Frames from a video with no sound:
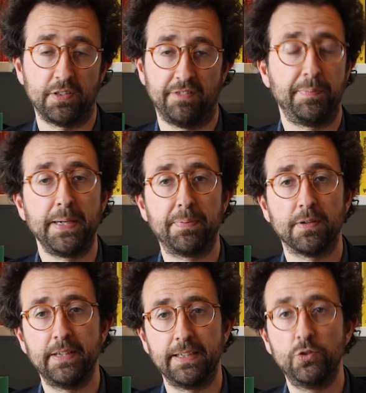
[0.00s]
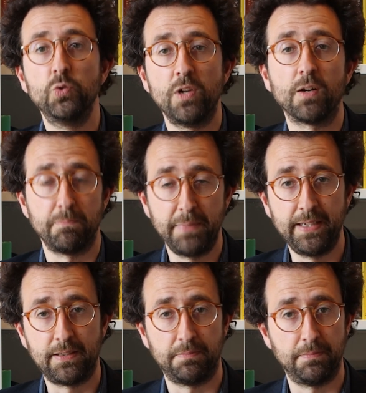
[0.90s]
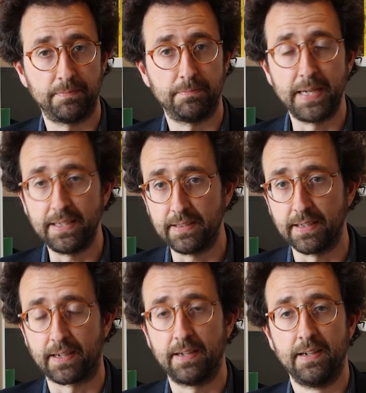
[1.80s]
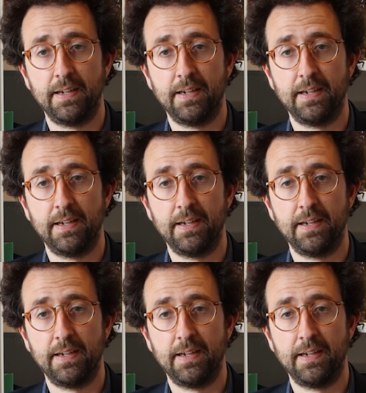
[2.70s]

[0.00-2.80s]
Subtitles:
of people that do not meet basic